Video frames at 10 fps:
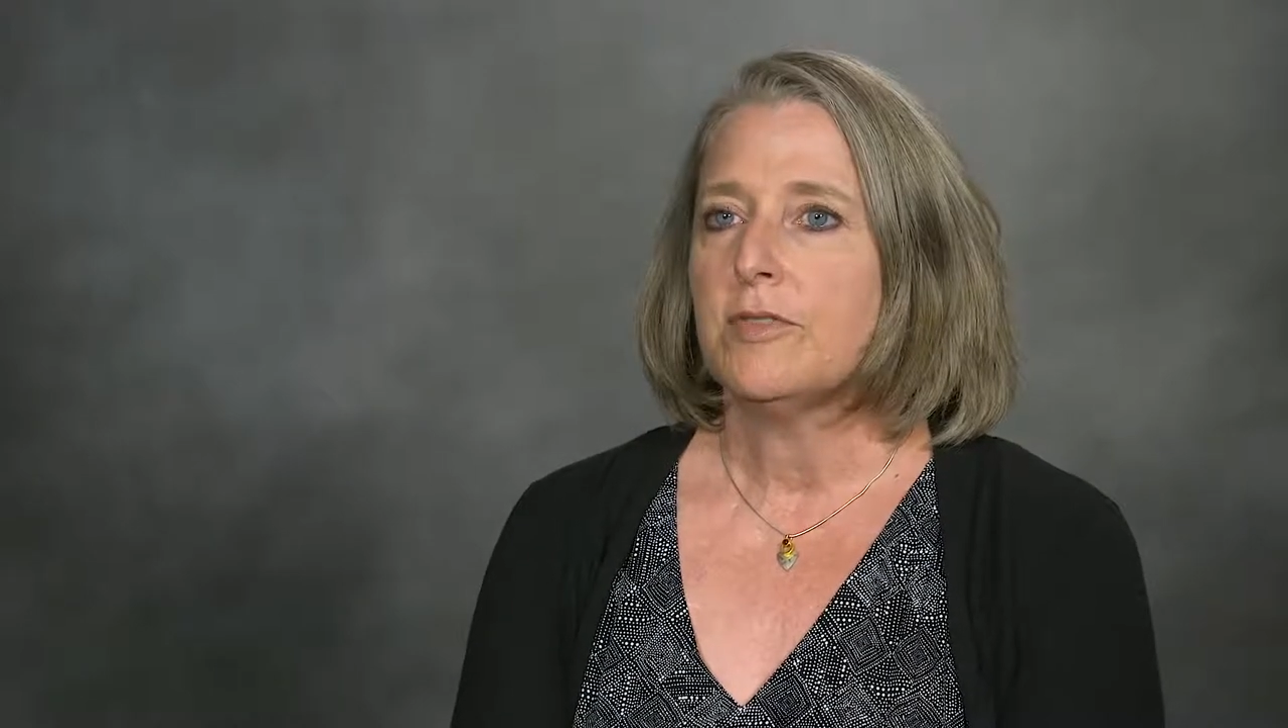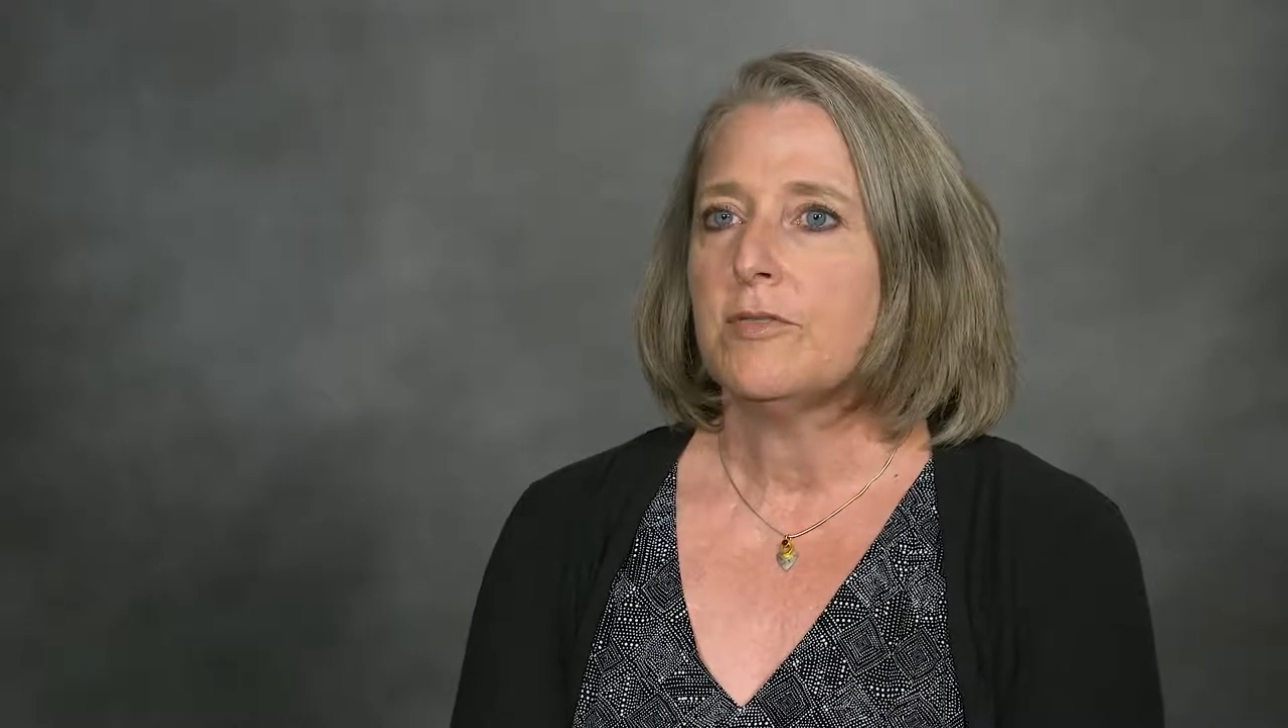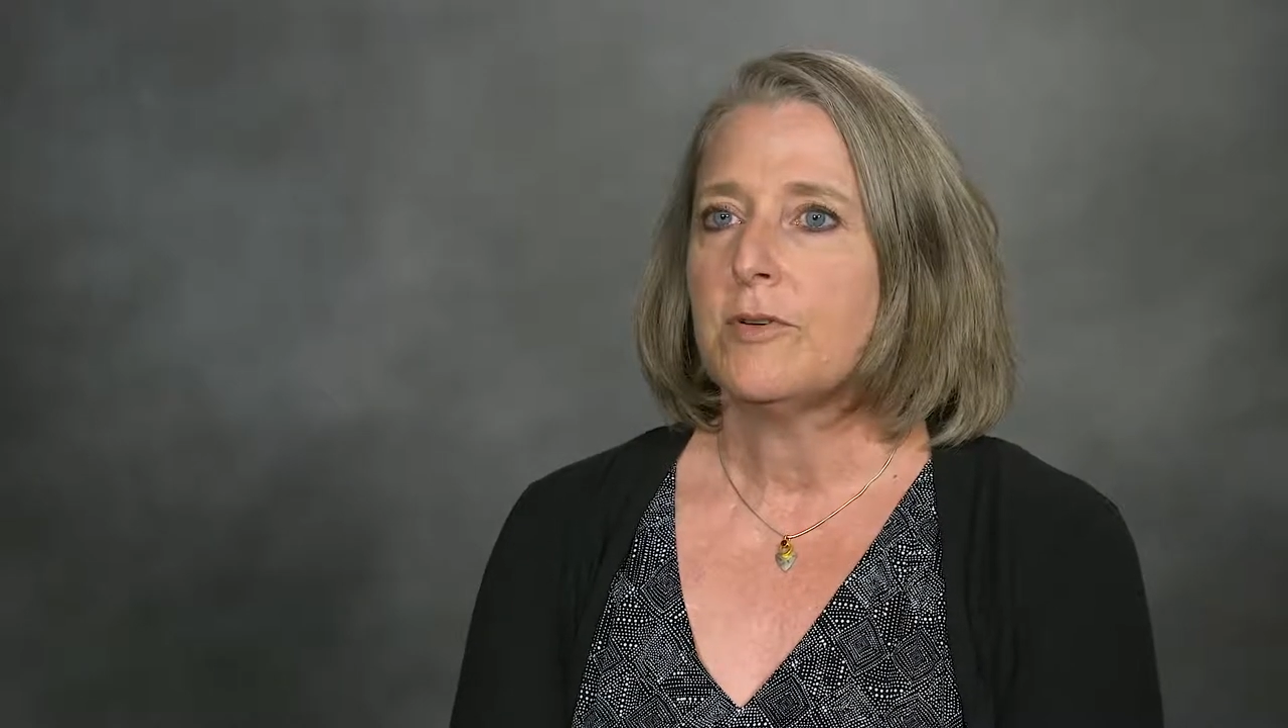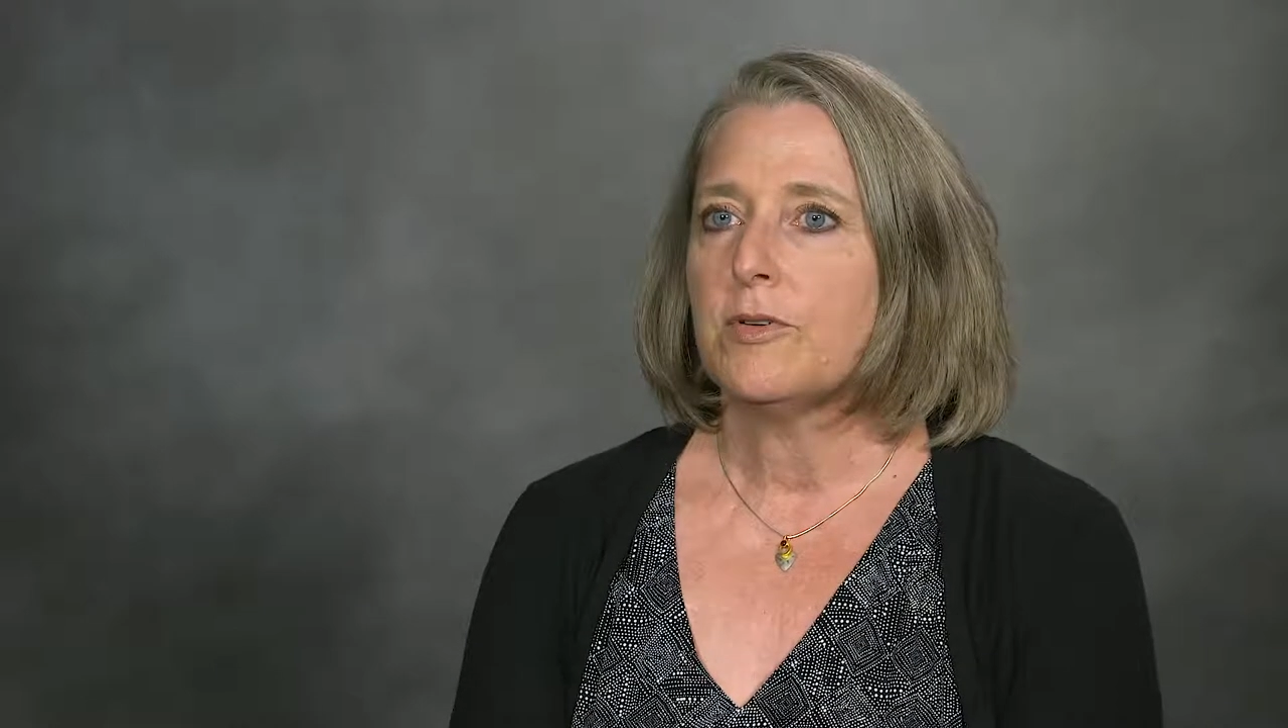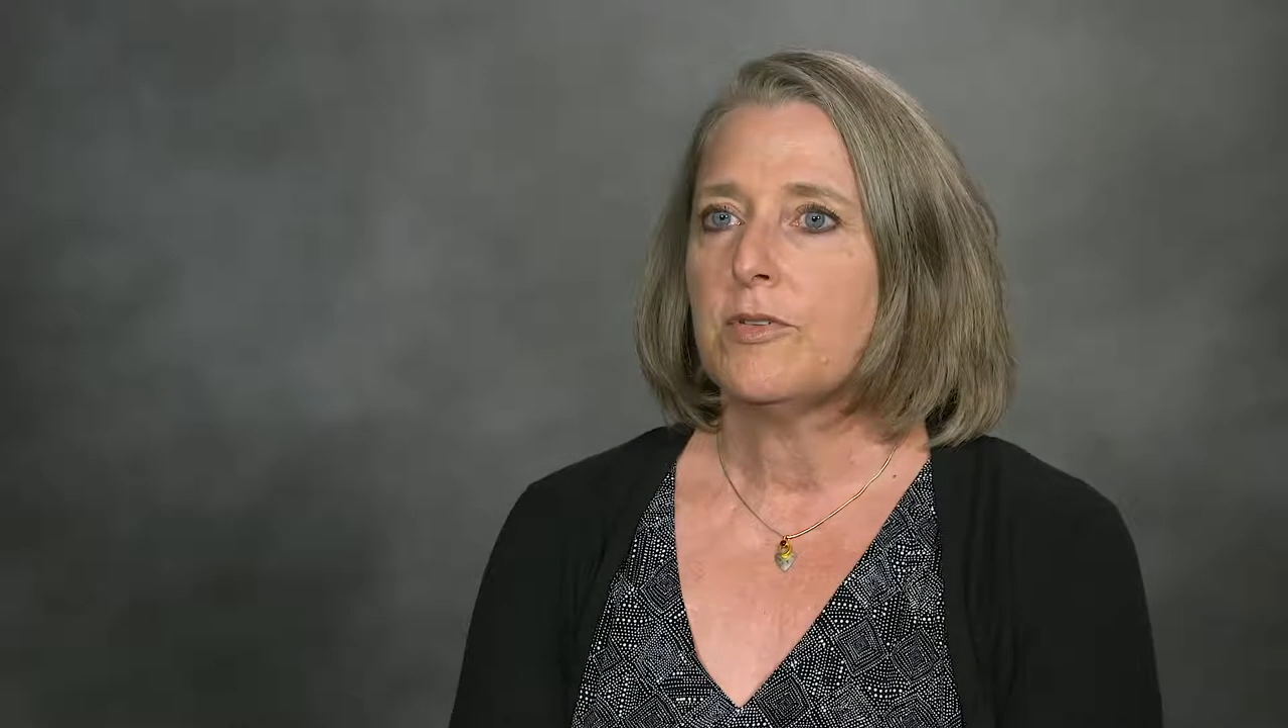the
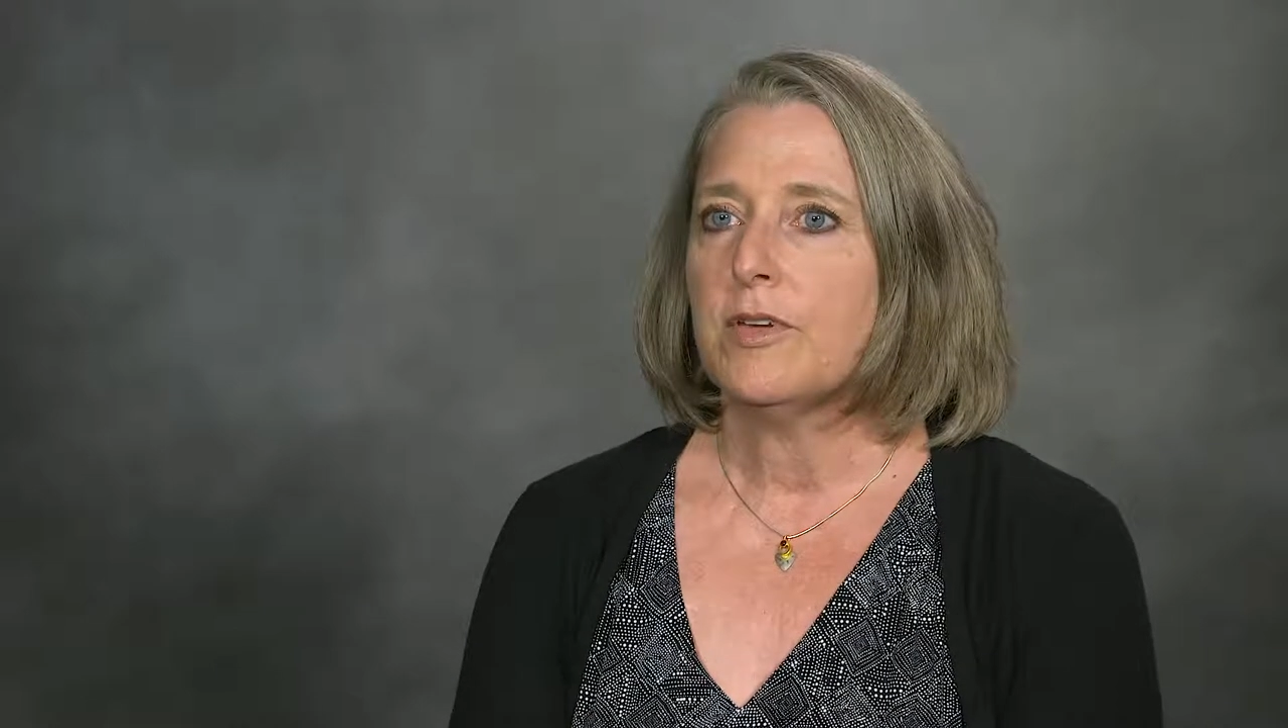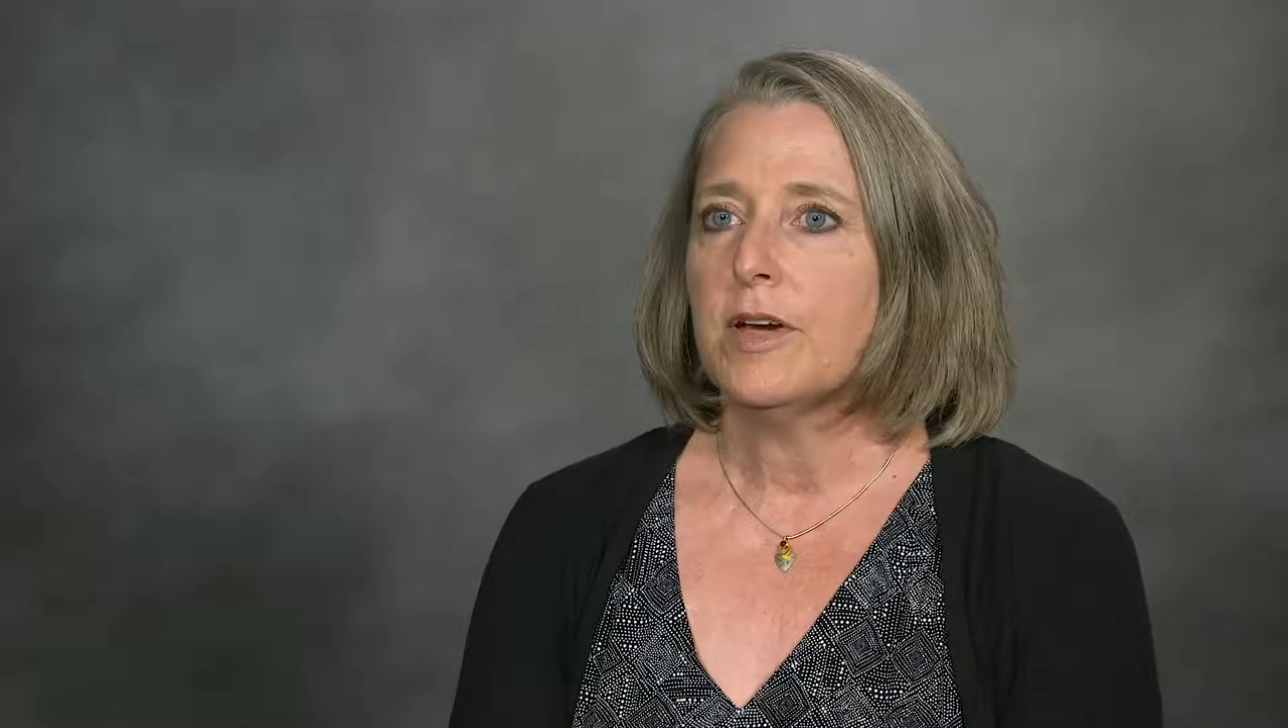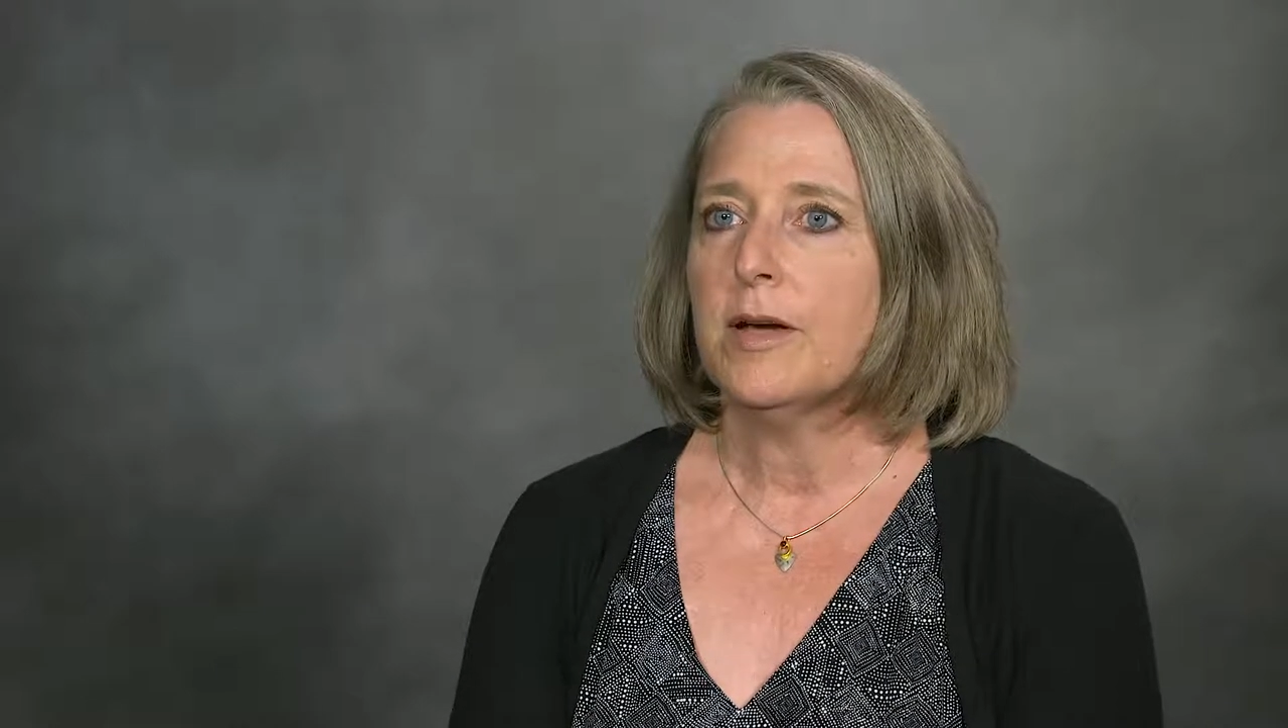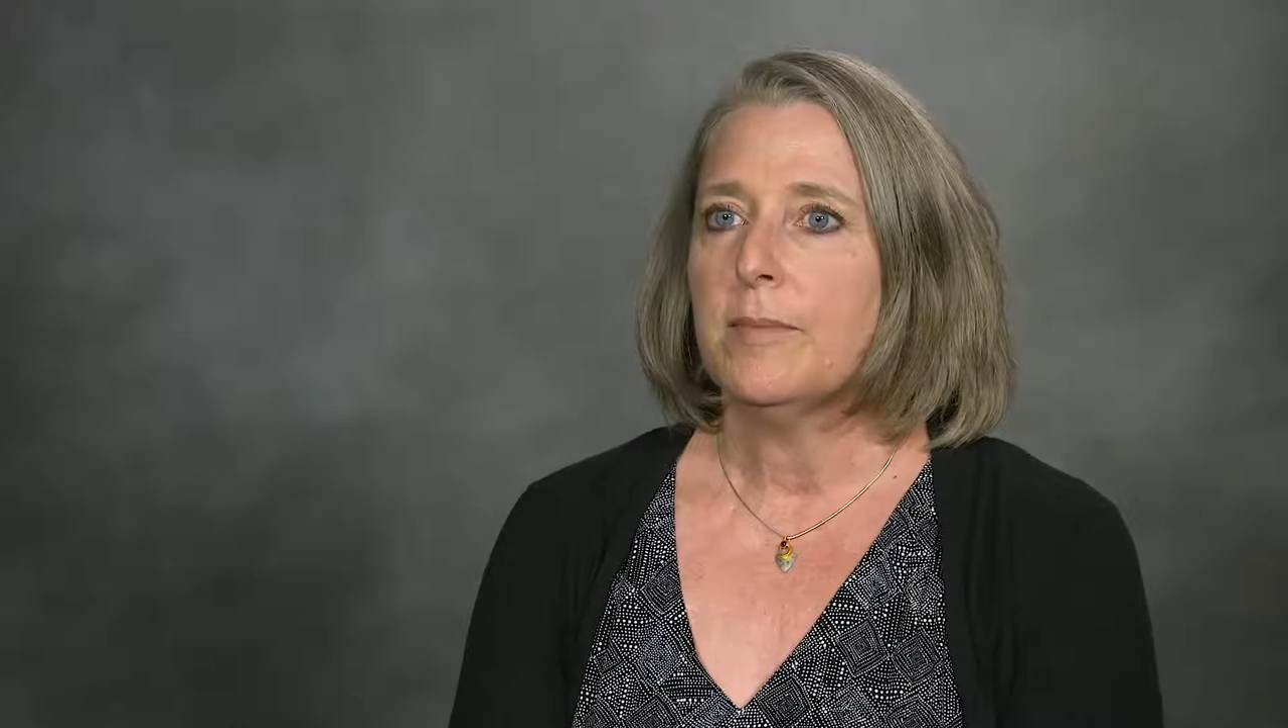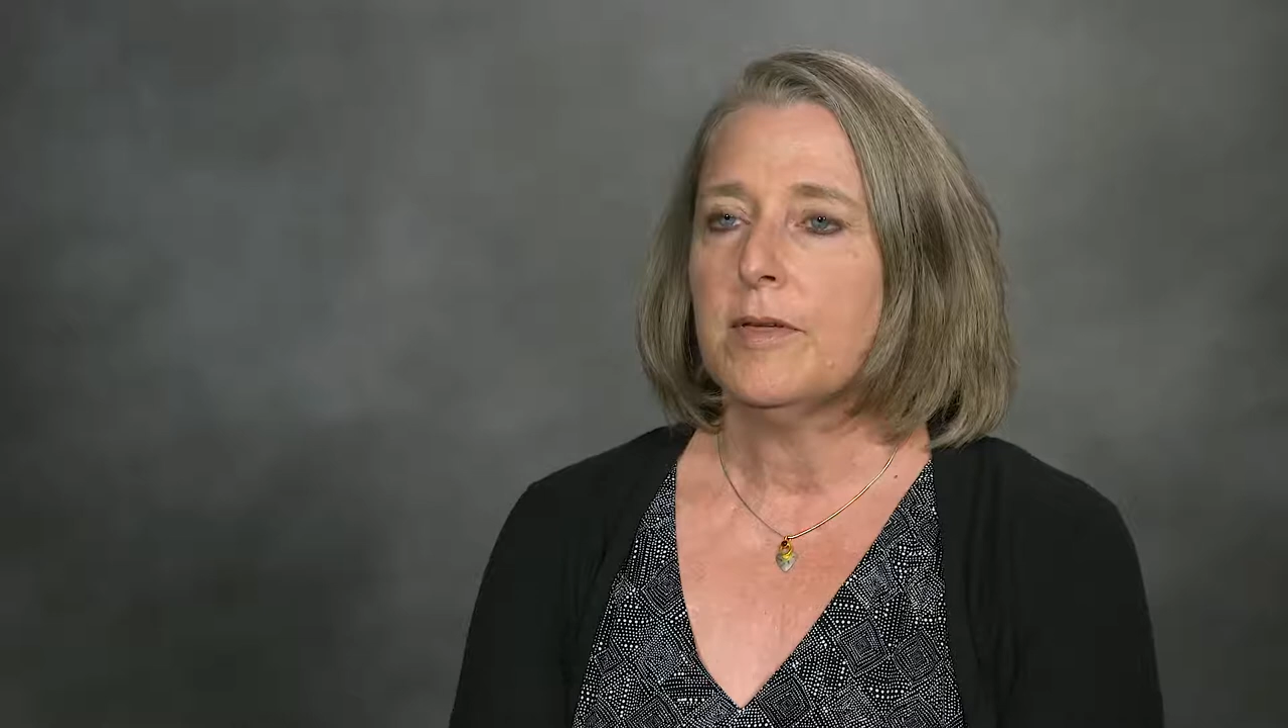first
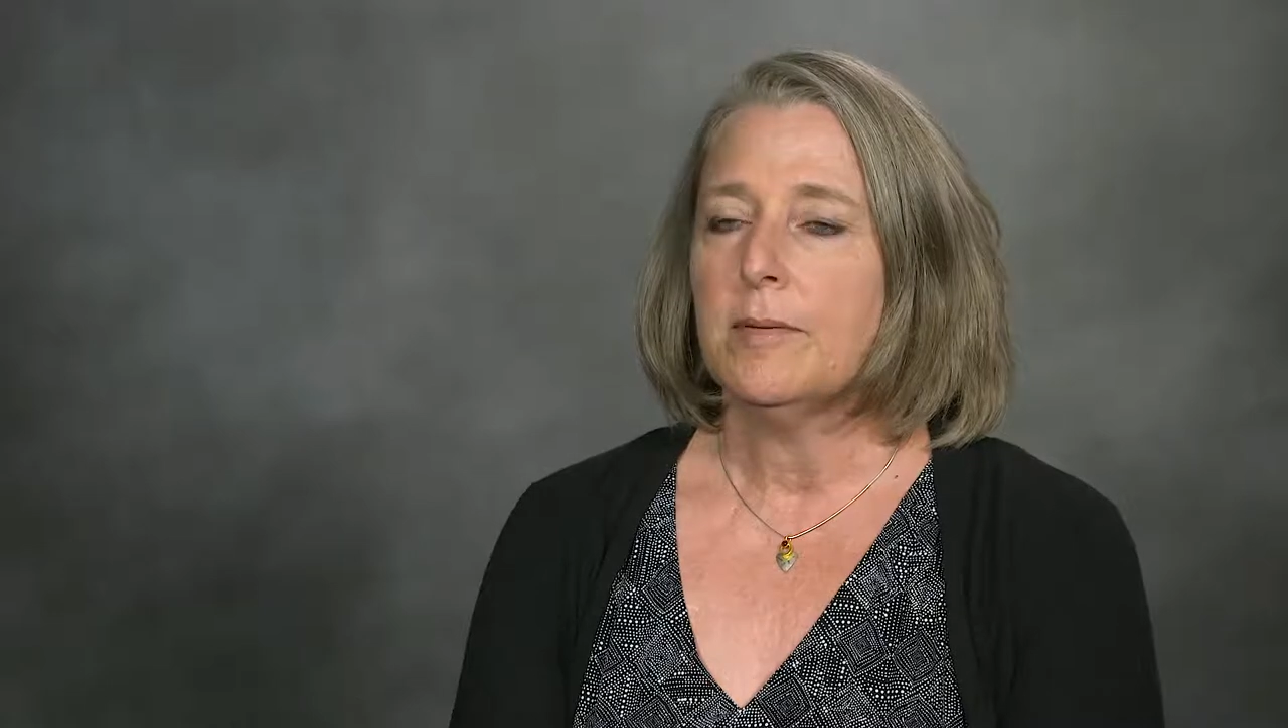time